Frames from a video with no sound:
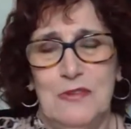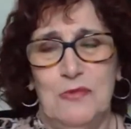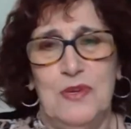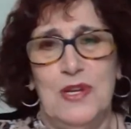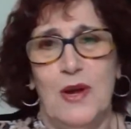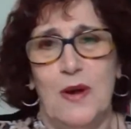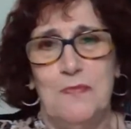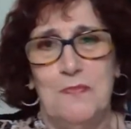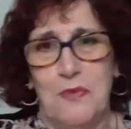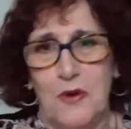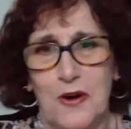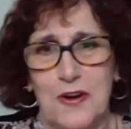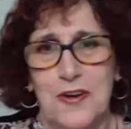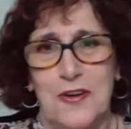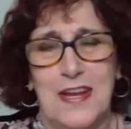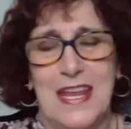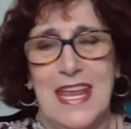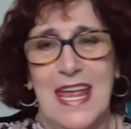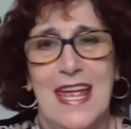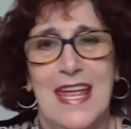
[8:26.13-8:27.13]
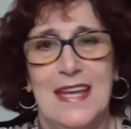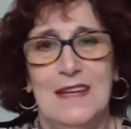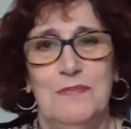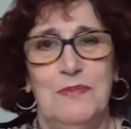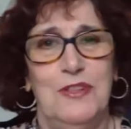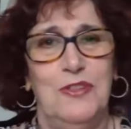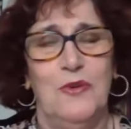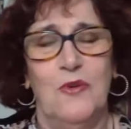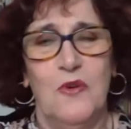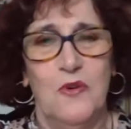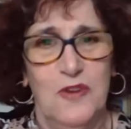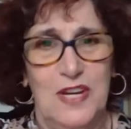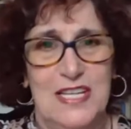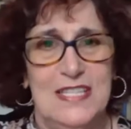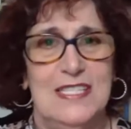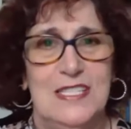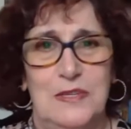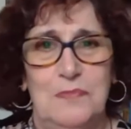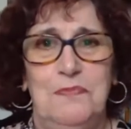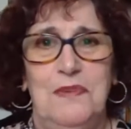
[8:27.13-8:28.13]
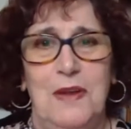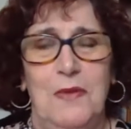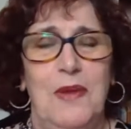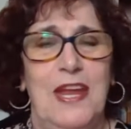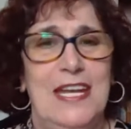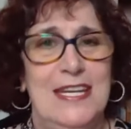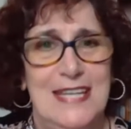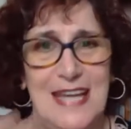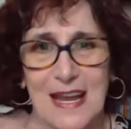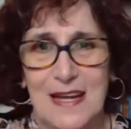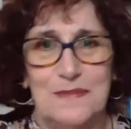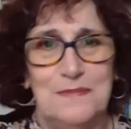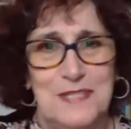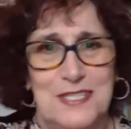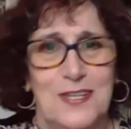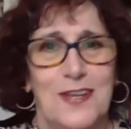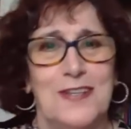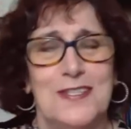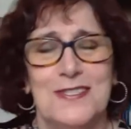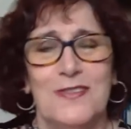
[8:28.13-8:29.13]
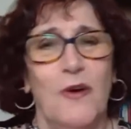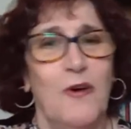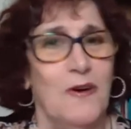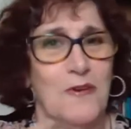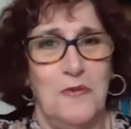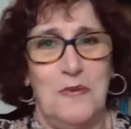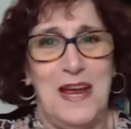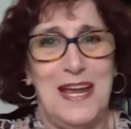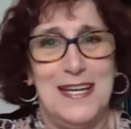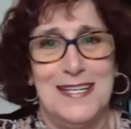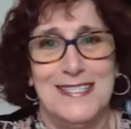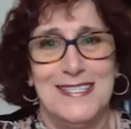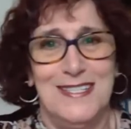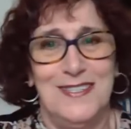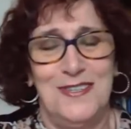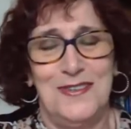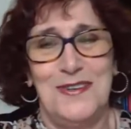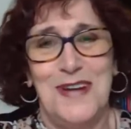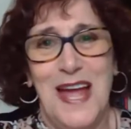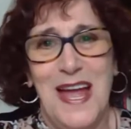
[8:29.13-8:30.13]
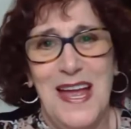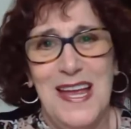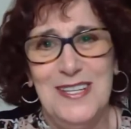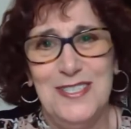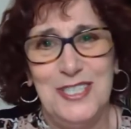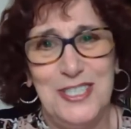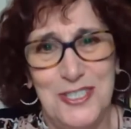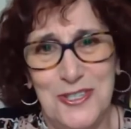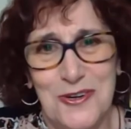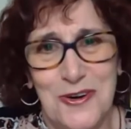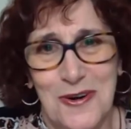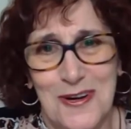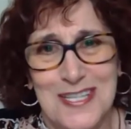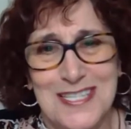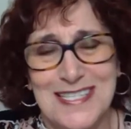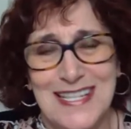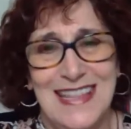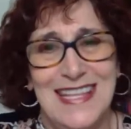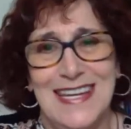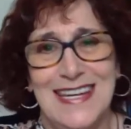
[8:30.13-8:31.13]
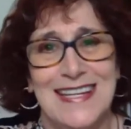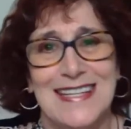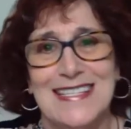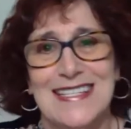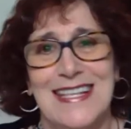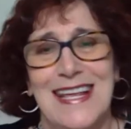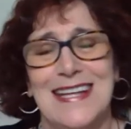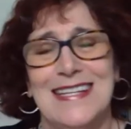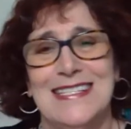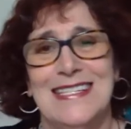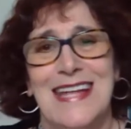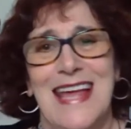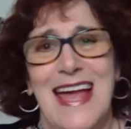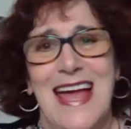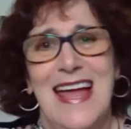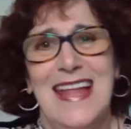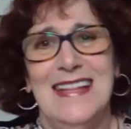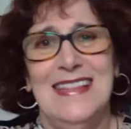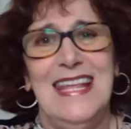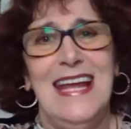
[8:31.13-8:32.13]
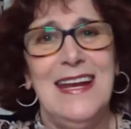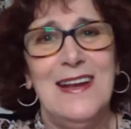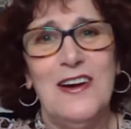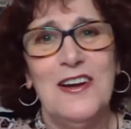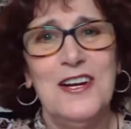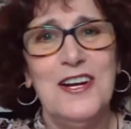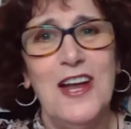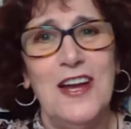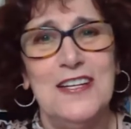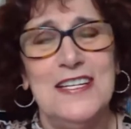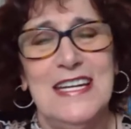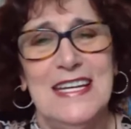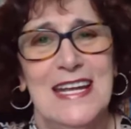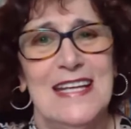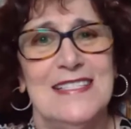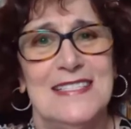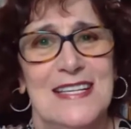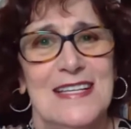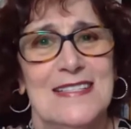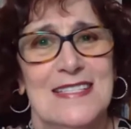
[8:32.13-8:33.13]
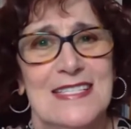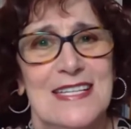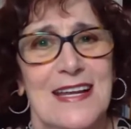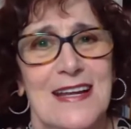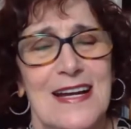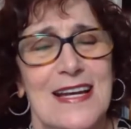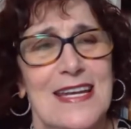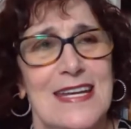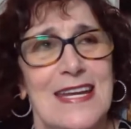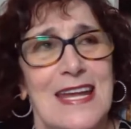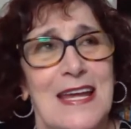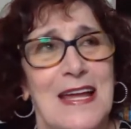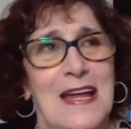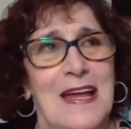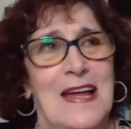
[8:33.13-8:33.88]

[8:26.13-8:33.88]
We are born again, but the Holy Spirit helps us always to show us things that, that are not necessarily,